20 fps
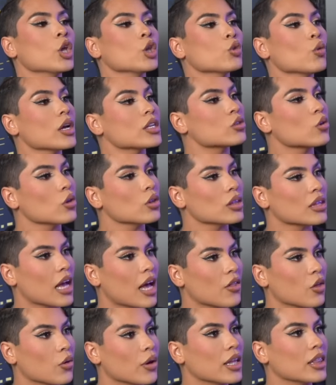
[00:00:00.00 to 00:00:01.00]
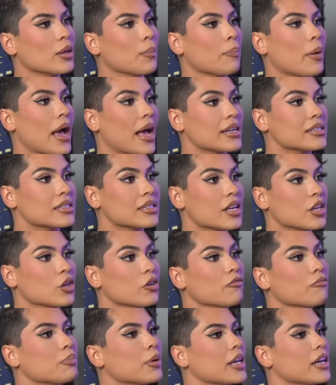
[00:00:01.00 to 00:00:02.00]
Tú has contado in the past that
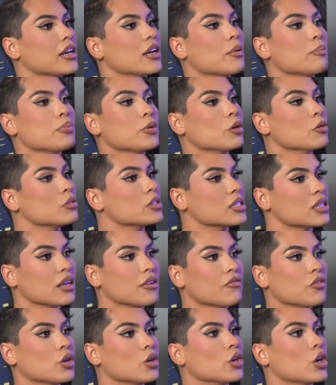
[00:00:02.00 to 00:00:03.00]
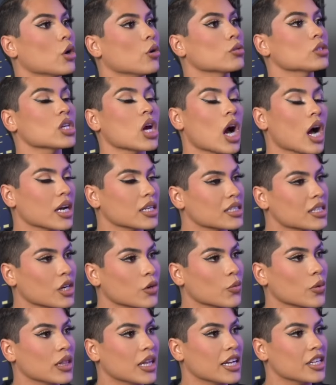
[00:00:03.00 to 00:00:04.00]
you've been in abusive, you know,
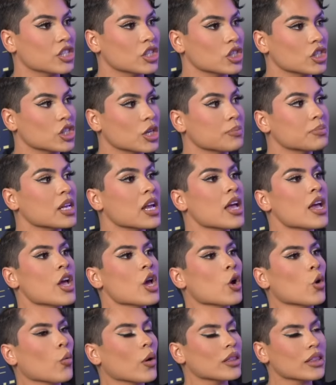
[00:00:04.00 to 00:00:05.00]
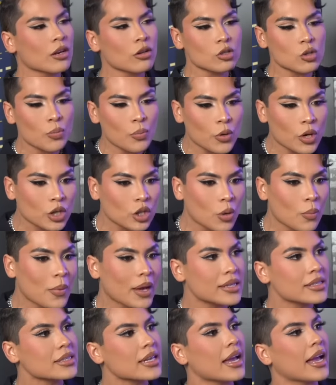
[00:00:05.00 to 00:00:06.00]
toxic relationships. Cuéntanos un poquito
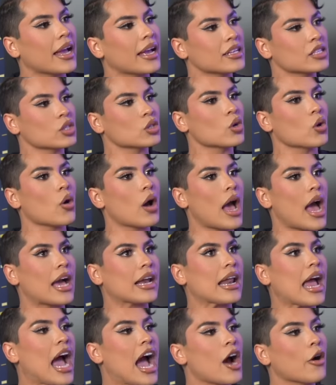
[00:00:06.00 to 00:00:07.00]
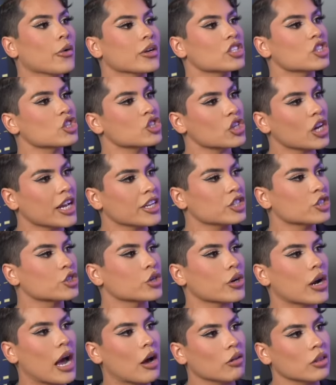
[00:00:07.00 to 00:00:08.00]
más de eso and how it's
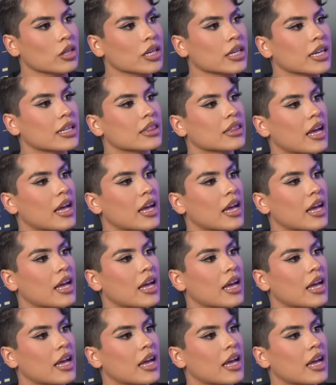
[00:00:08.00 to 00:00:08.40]
changed your outlook in